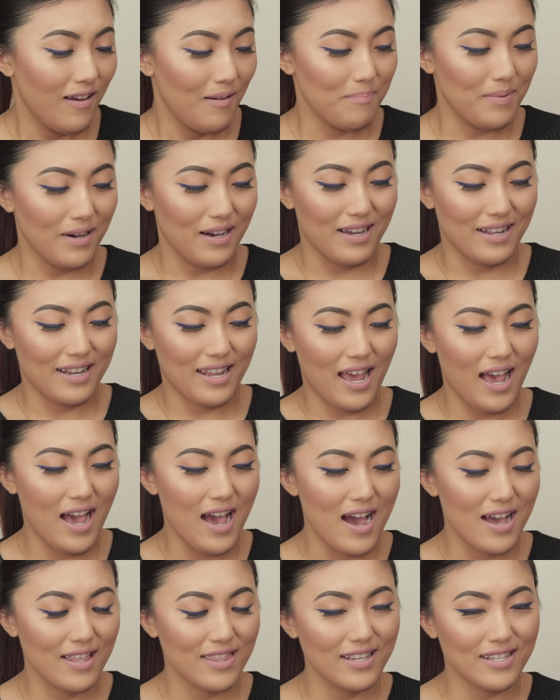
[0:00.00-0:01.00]
but
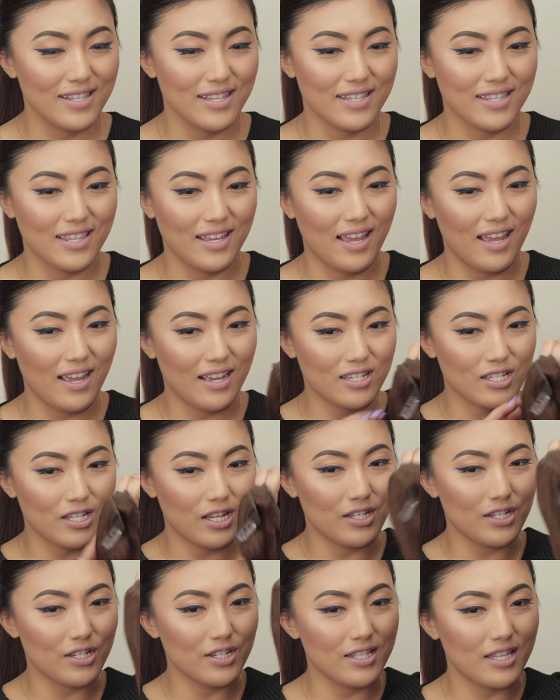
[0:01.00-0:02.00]
this is the
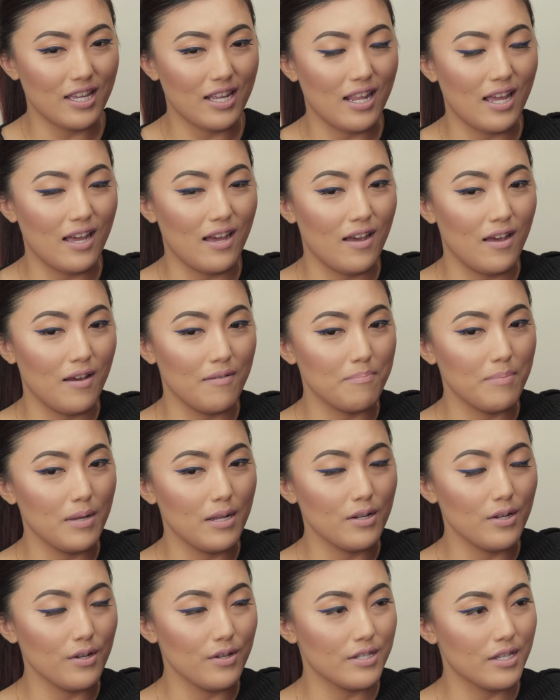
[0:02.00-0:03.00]
extension that I have
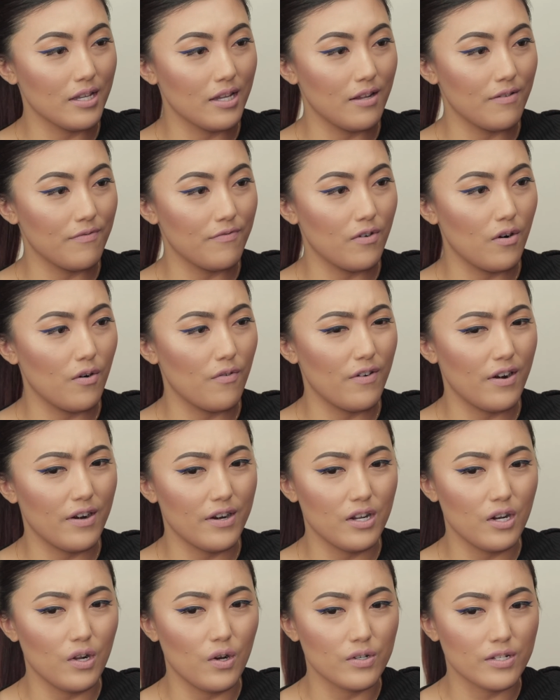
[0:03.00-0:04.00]
been using it for a
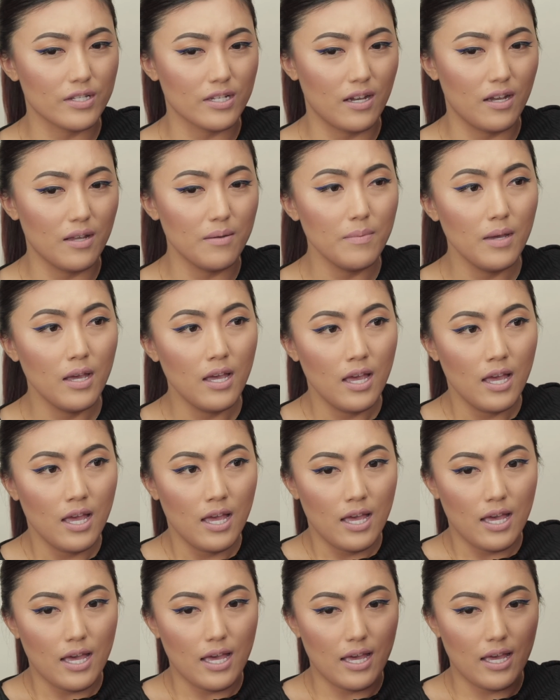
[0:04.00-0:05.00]
very long time,
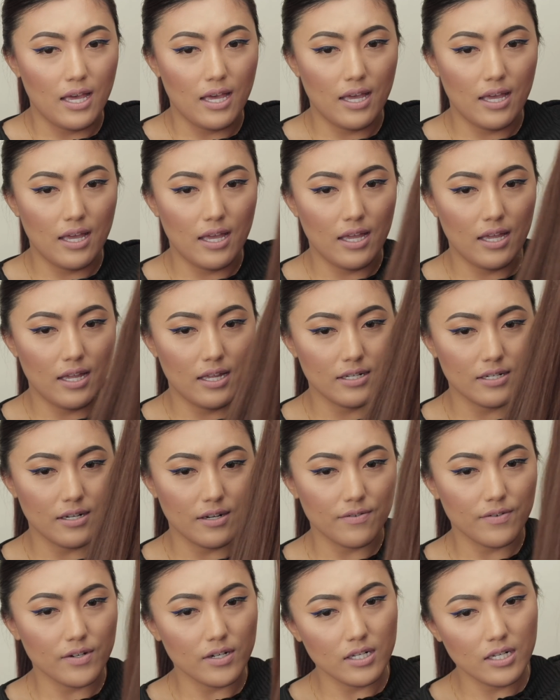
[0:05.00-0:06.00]
and
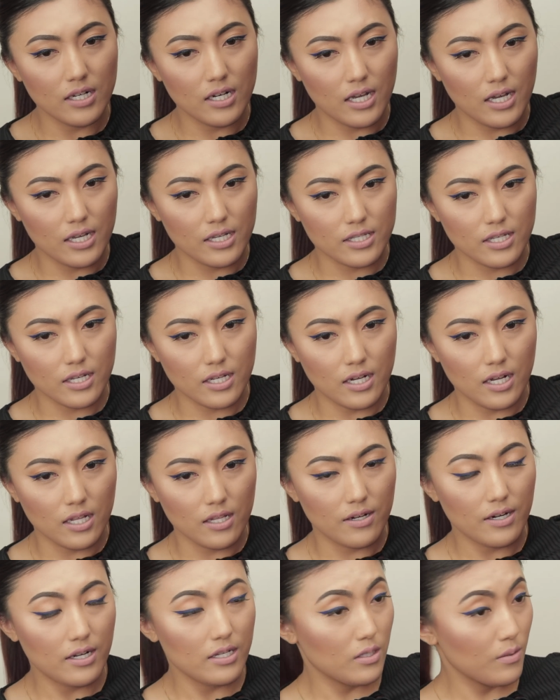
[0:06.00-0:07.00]
I really like the
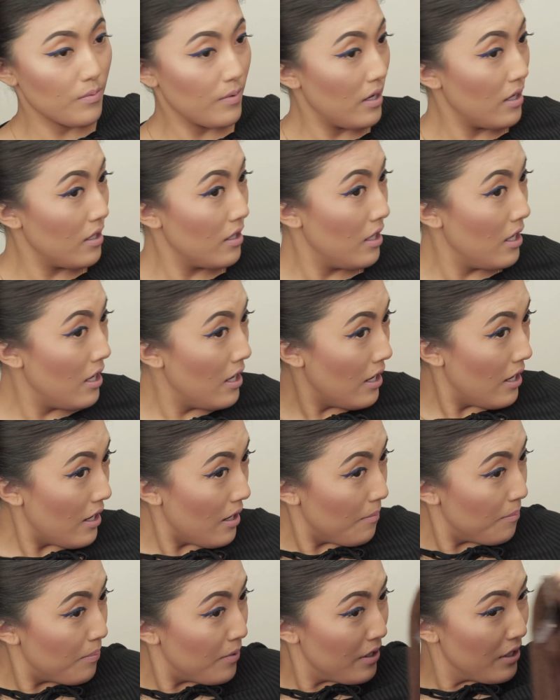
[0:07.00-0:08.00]
color as well, and
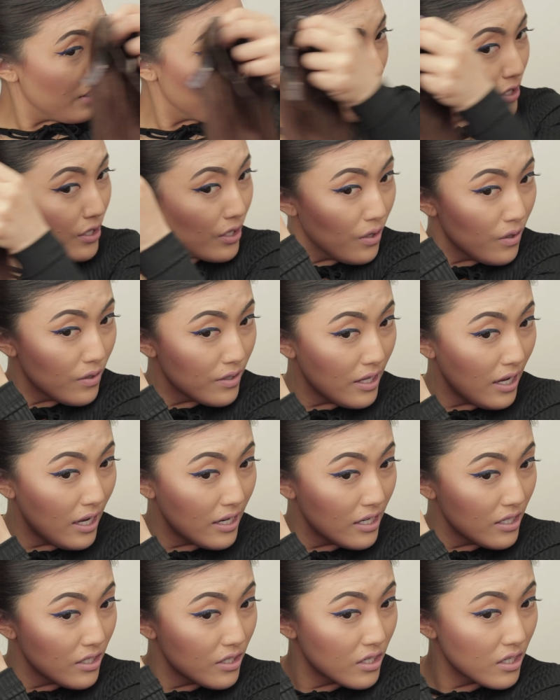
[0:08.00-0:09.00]
I'm pretty sure
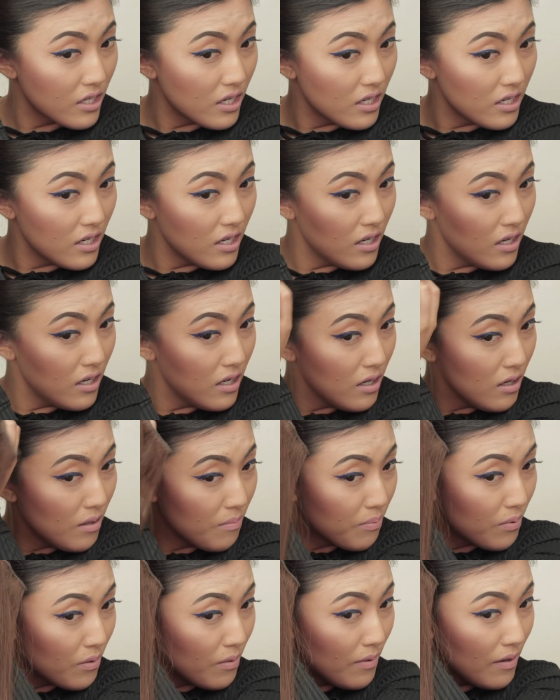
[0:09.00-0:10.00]
that it's
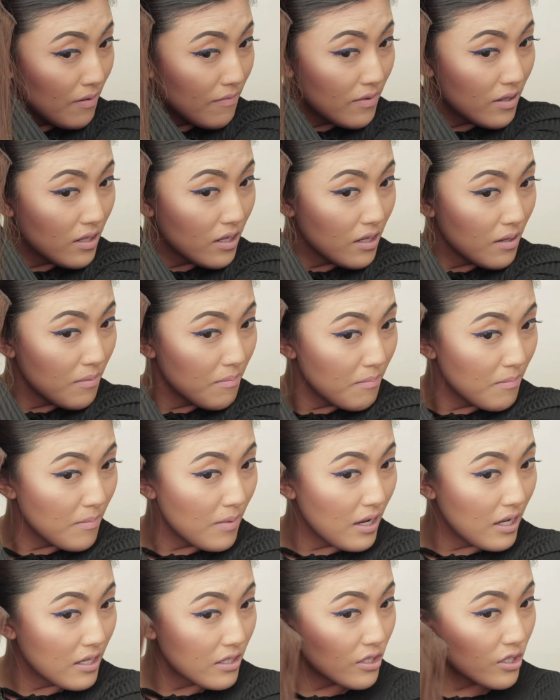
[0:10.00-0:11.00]
gonna probably
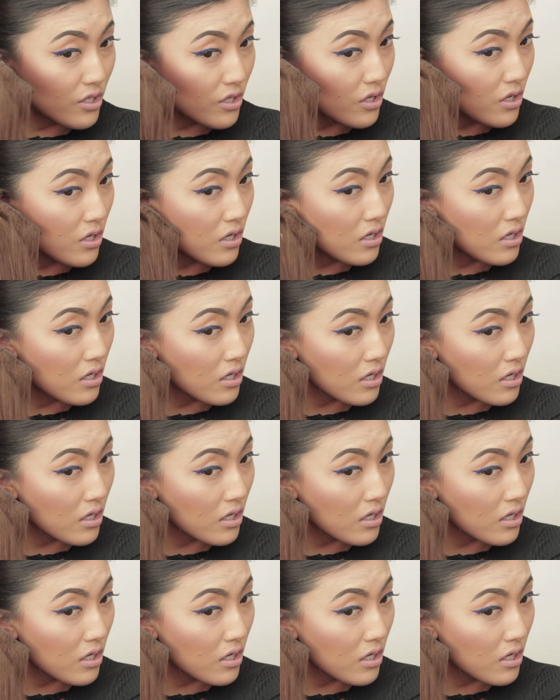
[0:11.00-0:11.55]
match.